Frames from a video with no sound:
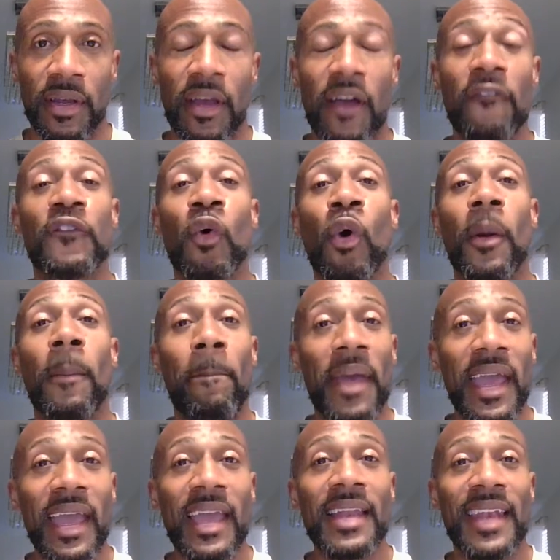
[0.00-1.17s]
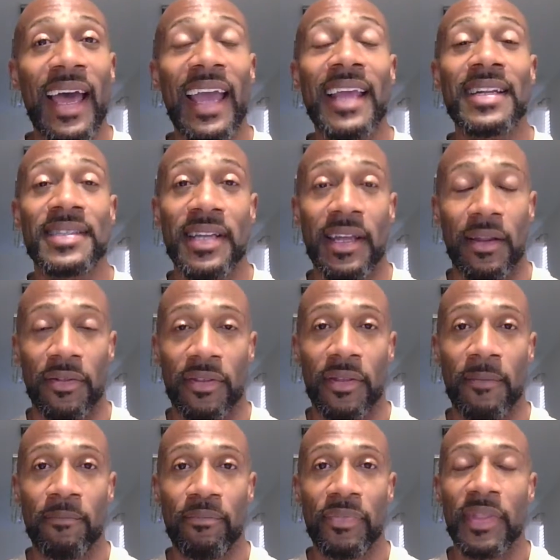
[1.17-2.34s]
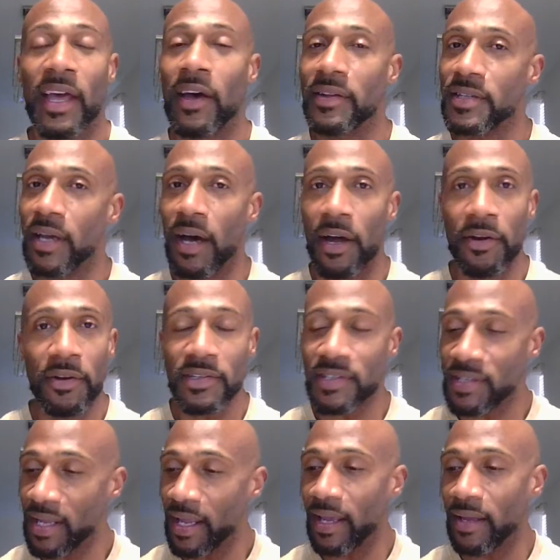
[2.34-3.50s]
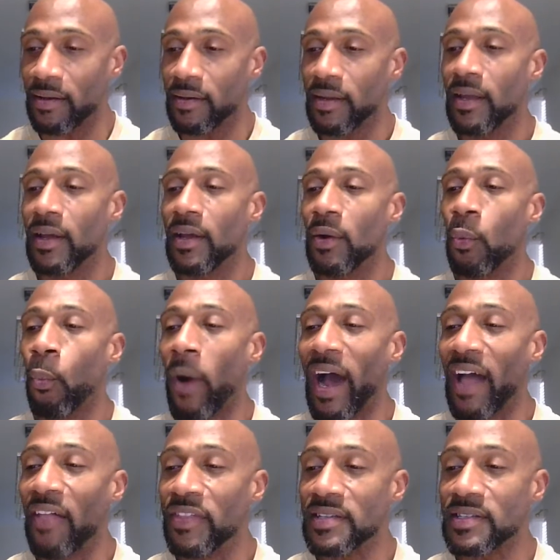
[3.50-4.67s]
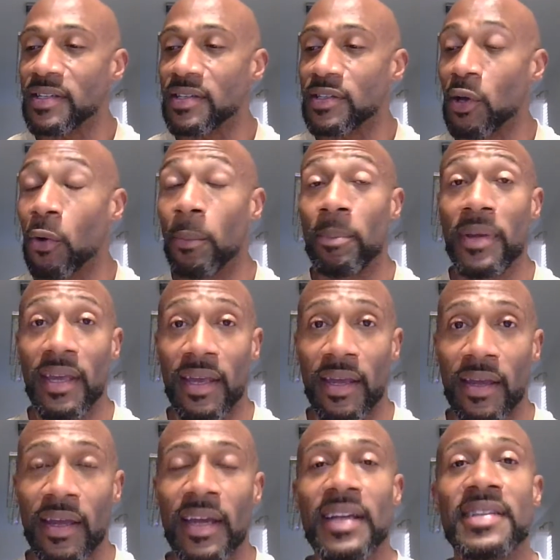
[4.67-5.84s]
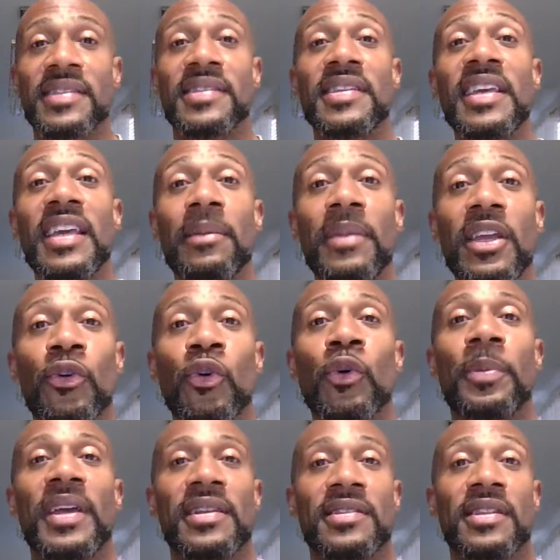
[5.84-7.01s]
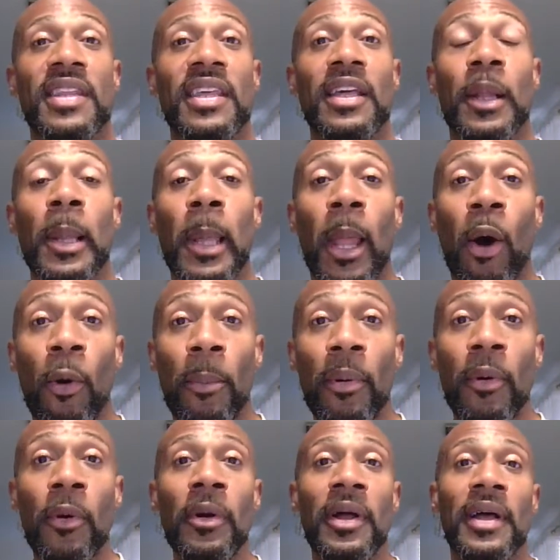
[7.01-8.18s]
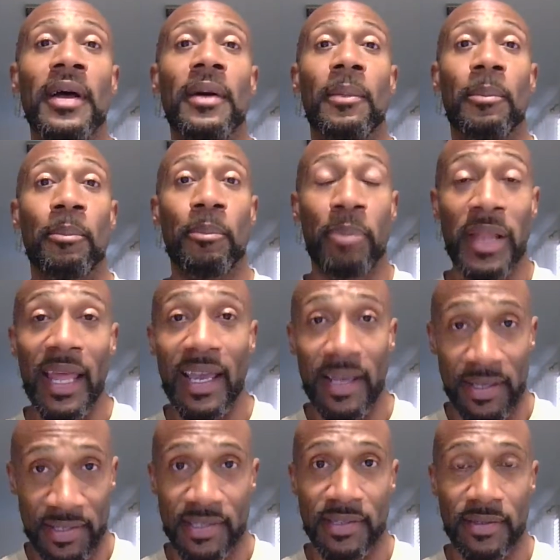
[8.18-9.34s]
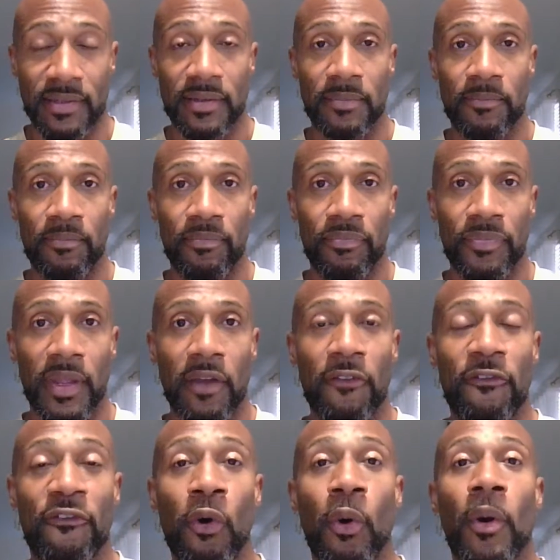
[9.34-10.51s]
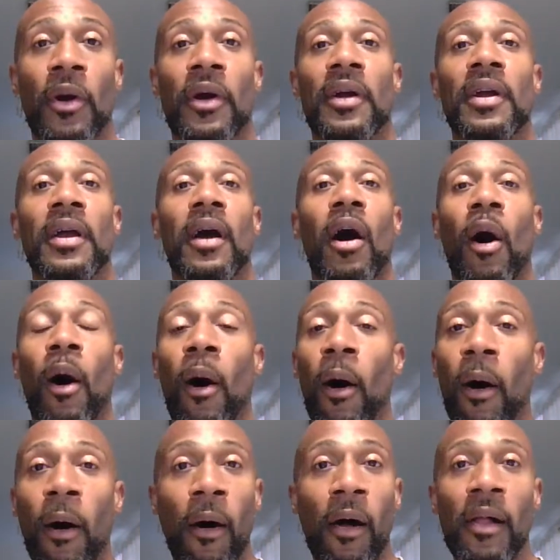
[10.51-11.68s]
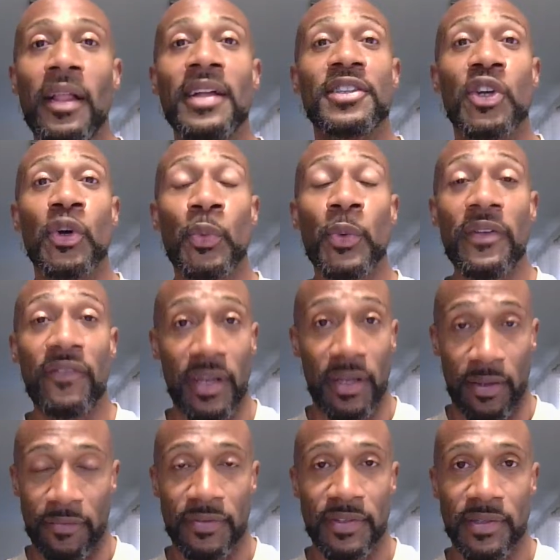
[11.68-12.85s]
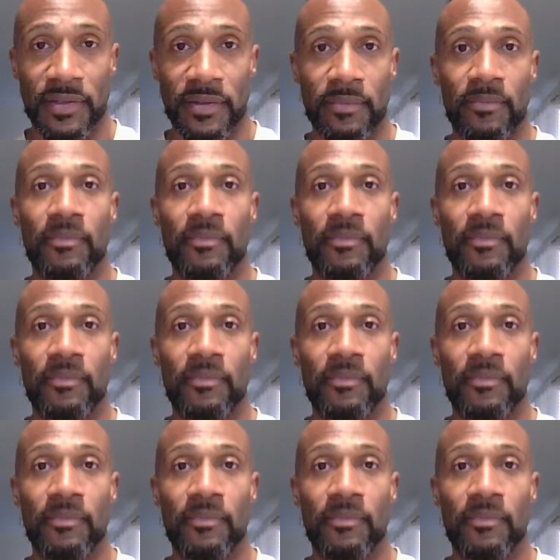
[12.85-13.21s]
for May 19th. Now, to understand why this is so big, CME Group is the global place for all derivatives,